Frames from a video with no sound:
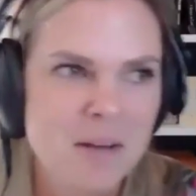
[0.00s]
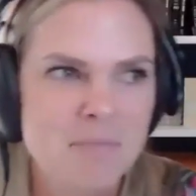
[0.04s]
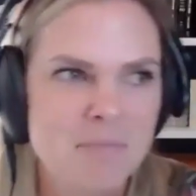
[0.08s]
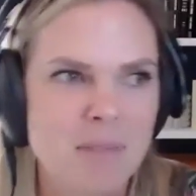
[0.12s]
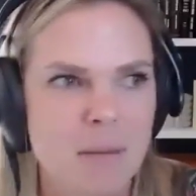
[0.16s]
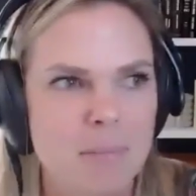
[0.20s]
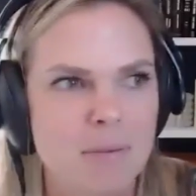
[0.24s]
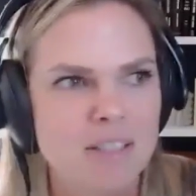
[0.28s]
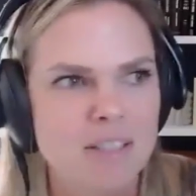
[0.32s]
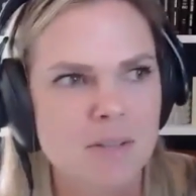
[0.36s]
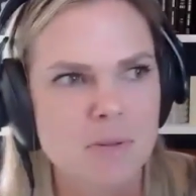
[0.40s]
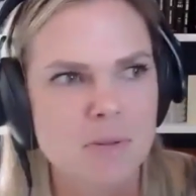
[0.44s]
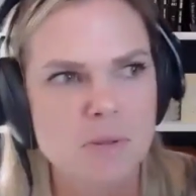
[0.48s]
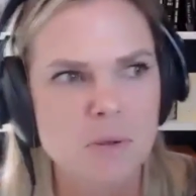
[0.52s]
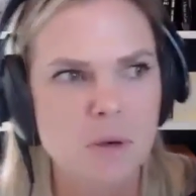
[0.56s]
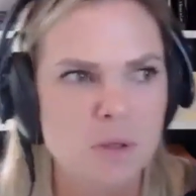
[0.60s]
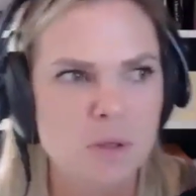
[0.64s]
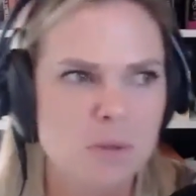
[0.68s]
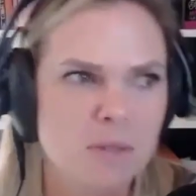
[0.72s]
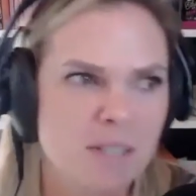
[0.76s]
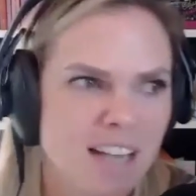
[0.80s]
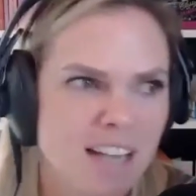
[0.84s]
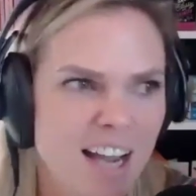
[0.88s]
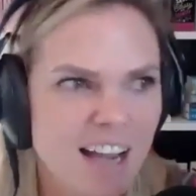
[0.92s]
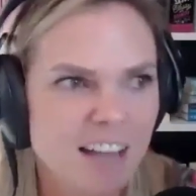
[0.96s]
my business coach
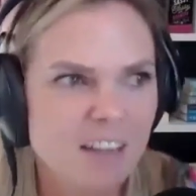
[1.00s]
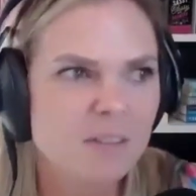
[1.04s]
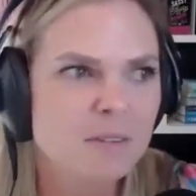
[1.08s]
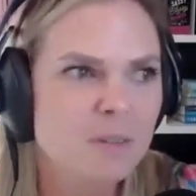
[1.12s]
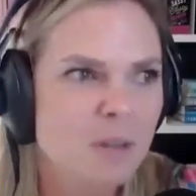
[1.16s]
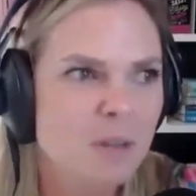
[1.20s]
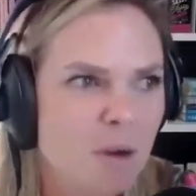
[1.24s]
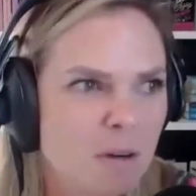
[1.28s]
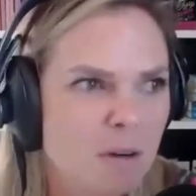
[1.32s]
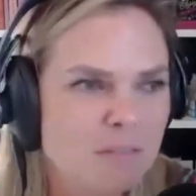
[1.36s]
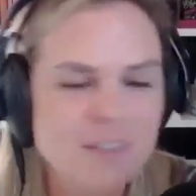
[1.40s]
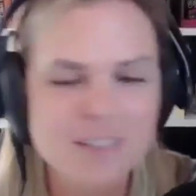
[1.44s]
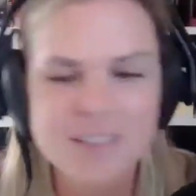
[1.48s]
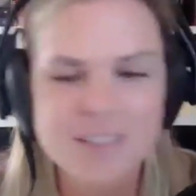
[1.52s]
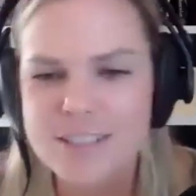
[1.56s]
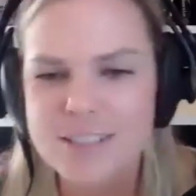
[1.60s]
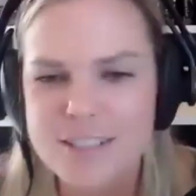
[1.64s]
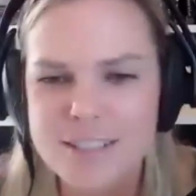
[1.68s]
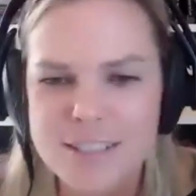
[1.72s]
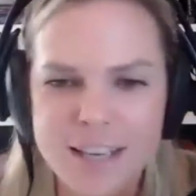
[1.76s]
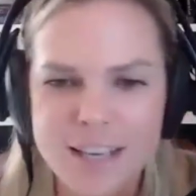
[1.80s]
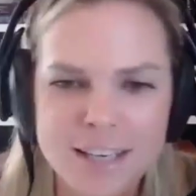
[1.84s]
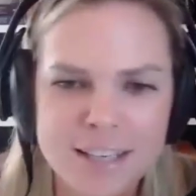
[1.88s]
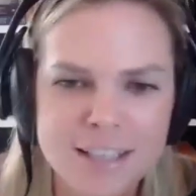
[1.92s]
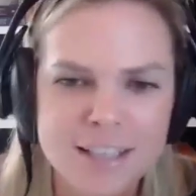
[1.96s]
was like, I don't know if this
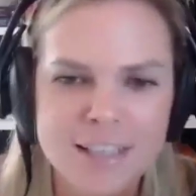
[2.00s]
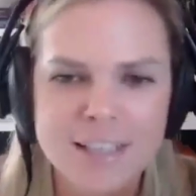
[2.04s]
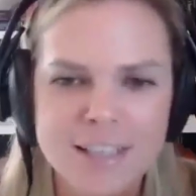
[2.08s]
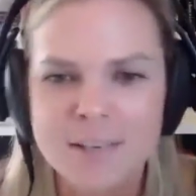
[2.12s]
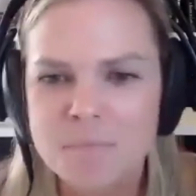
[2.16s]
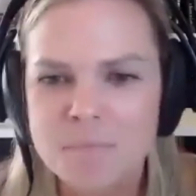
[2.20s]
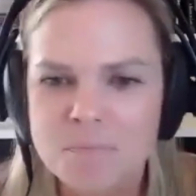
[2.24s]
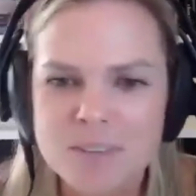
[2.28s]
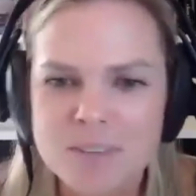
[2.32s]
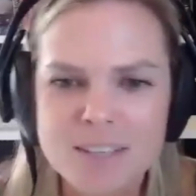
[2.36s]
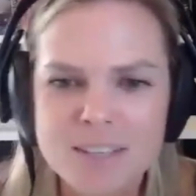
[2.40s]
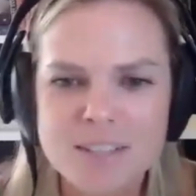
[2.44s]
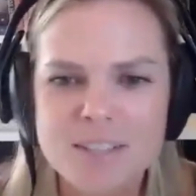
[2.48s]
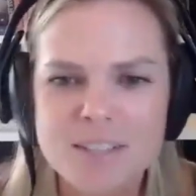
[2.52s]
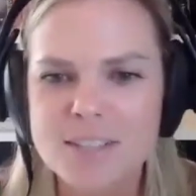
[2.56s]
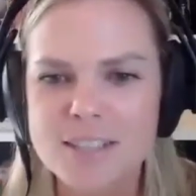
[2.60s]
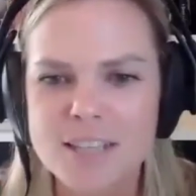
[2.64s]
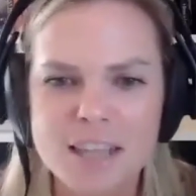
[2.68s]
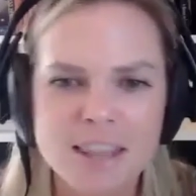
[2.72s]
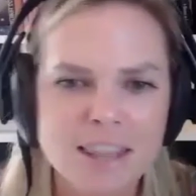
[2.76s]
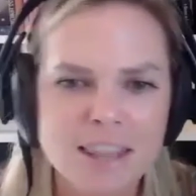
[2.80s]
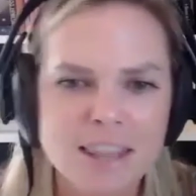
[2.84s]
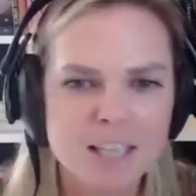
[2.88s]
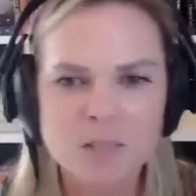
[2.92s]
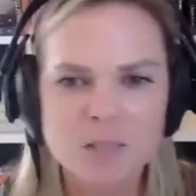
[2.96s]
is like, this is the
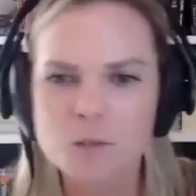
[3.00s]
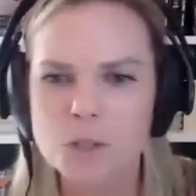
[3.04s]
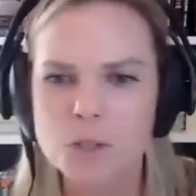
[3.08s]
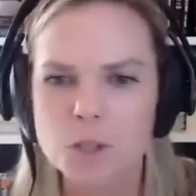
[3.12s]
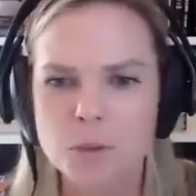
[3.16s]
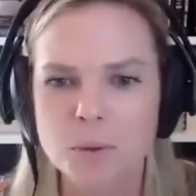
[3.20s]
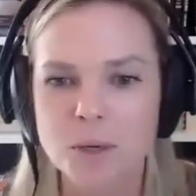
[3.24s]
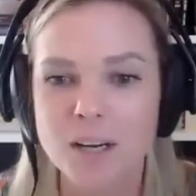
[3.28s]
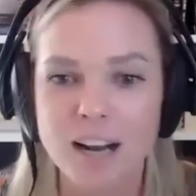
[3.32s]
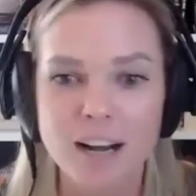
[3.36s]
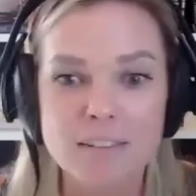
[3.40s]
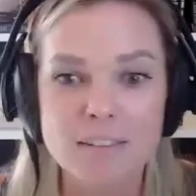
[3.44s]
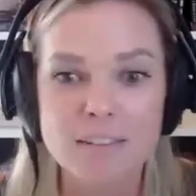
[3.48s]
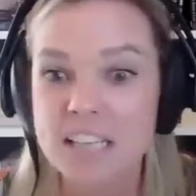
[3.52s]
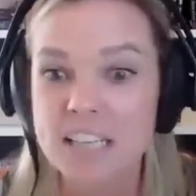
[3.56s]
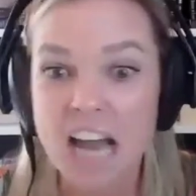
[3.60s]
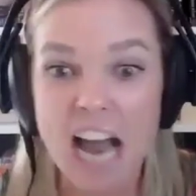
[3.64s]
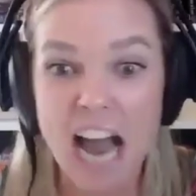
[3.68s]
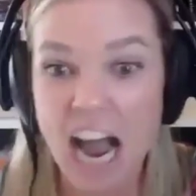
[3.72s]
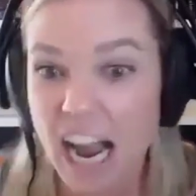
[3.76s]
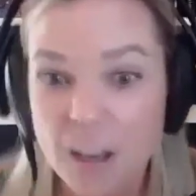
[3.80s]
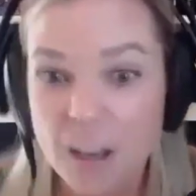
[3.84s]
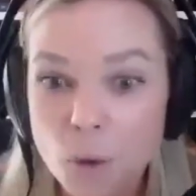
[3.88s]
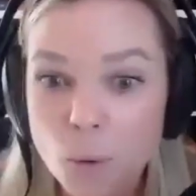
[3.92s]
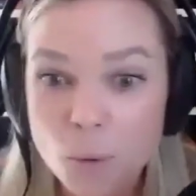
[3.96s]
thing you should create. I was like,
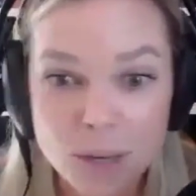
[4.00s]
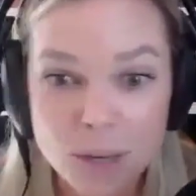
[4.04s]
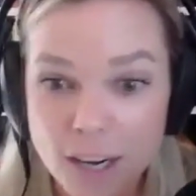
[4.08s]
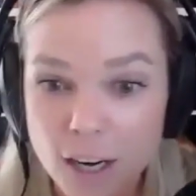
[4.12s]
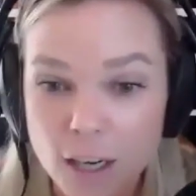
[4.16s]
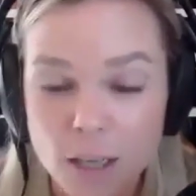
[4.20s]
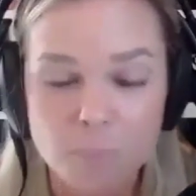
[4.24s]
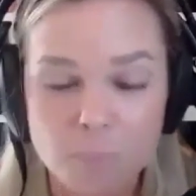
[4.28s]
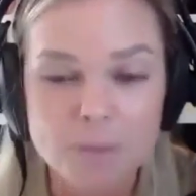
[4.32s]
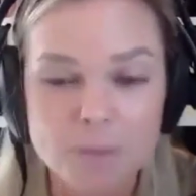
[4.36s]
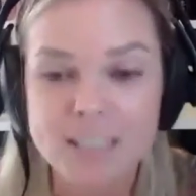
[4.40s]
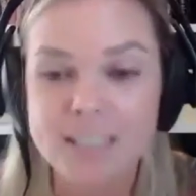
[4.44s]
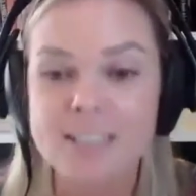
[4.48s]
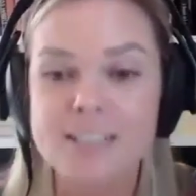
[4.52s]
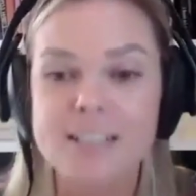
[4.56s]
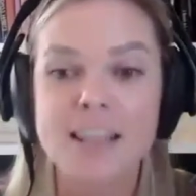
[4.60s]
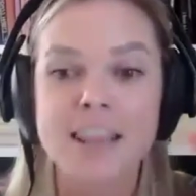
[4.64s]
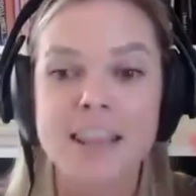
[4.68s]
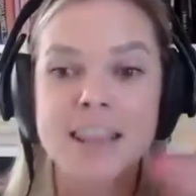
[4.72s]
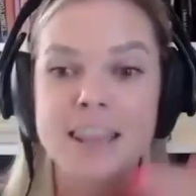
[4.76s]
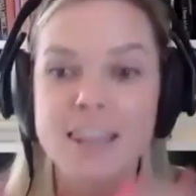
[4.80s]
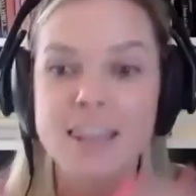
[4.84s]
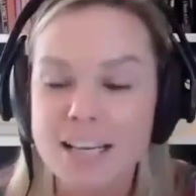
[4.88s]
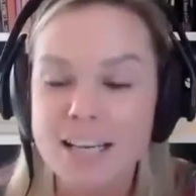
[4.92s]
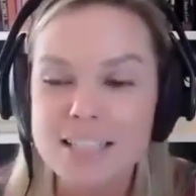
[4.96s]
I don't care because
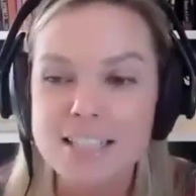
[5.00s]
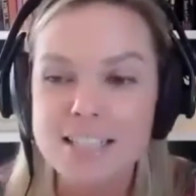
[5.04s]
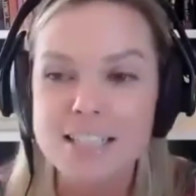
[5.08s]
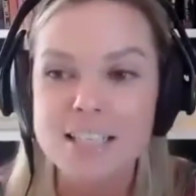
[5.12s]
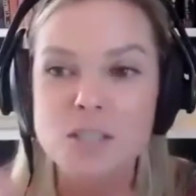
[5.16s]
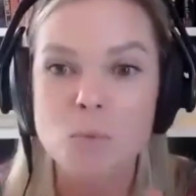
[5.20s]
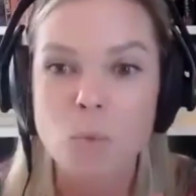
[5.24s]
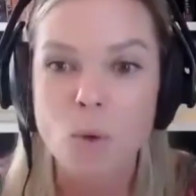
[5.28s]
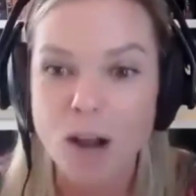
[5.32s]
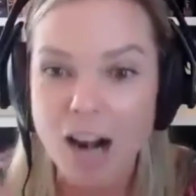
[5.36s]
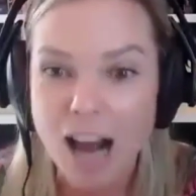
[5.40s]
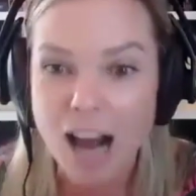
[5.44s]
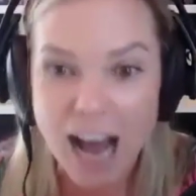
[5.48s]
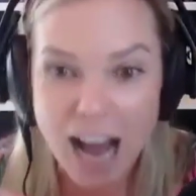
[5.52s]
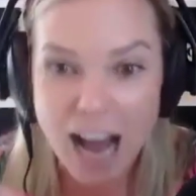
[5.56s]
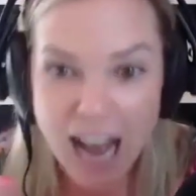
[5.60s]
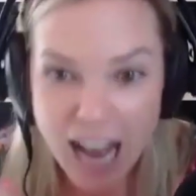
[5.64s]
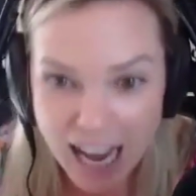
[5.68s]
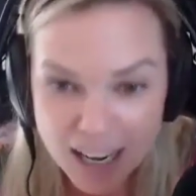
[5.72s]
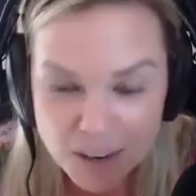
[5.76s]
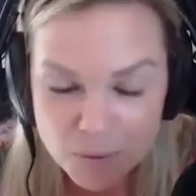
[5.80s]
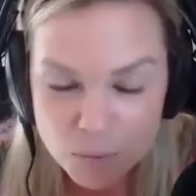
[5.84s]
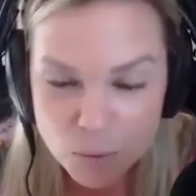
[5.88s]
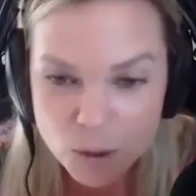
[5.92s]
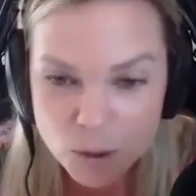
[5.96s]
this is what
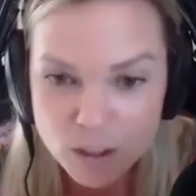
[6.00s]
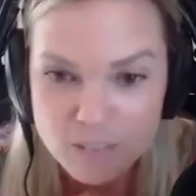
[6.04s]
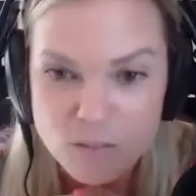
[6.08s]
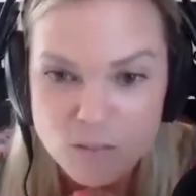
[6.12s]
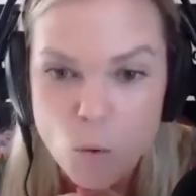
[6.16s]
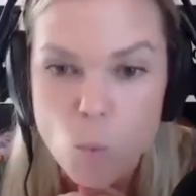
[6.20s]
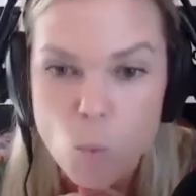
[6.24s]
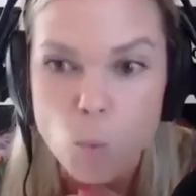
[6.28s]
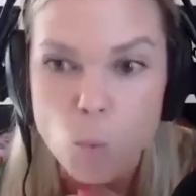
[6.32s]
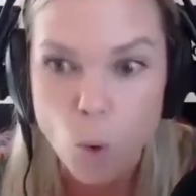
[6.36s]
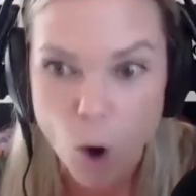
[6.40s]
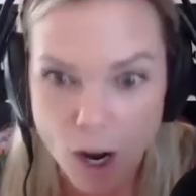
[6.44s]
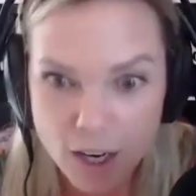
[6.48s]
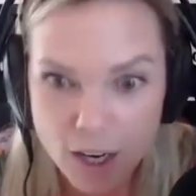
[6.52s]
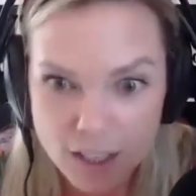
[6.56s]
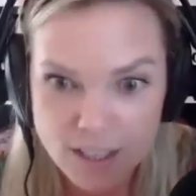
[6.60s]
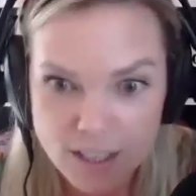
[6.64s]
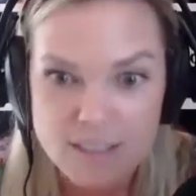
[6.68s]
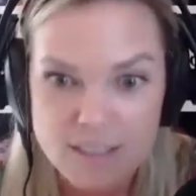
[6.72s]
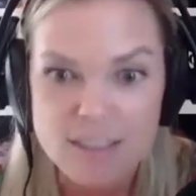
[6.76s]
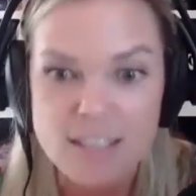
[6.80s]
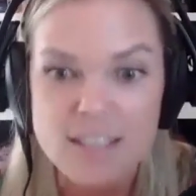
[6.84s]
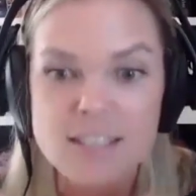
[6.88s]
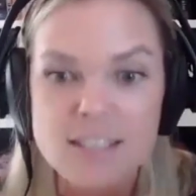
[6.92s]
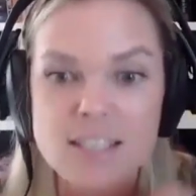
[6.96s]
I would have wanted.
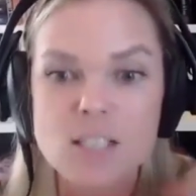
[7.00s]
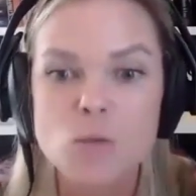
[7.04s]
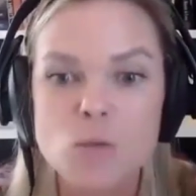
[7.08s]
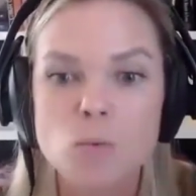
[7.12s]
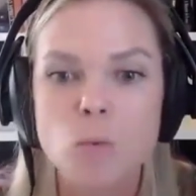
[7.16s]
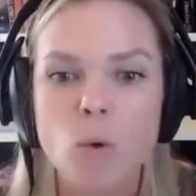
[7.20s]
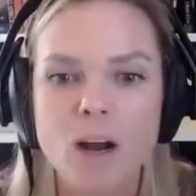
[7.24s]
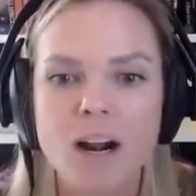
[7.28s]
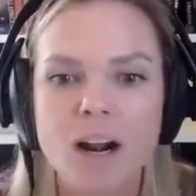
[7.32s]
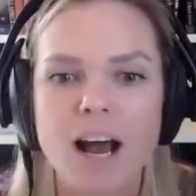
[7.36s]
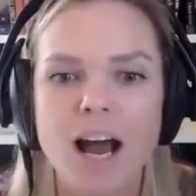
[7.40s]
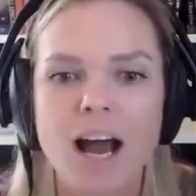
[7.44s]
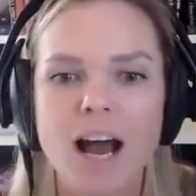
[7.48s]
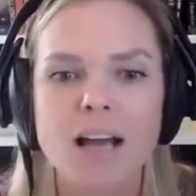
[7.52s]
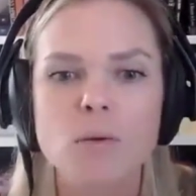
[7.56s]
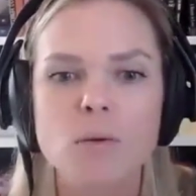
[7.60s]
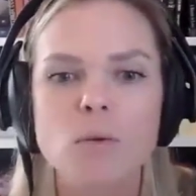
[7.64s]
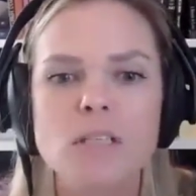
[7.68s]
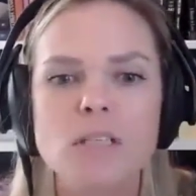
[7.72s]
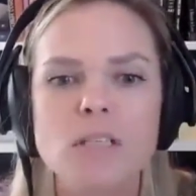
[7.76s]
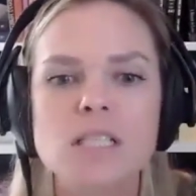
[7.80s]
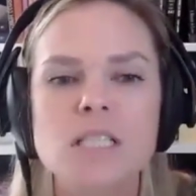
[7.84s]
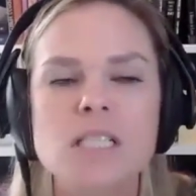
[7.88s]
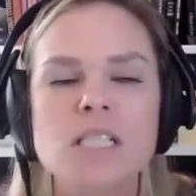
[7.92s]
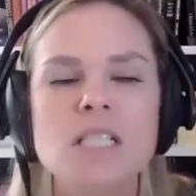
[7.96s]
This is what I
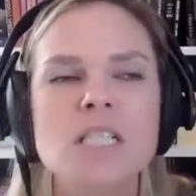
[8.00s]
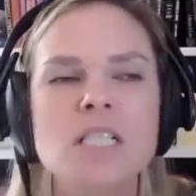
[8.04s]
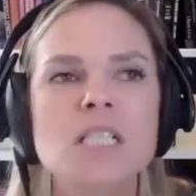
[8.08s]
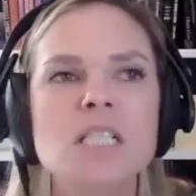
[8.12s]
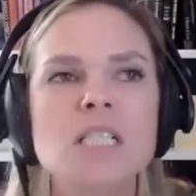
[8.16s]
was,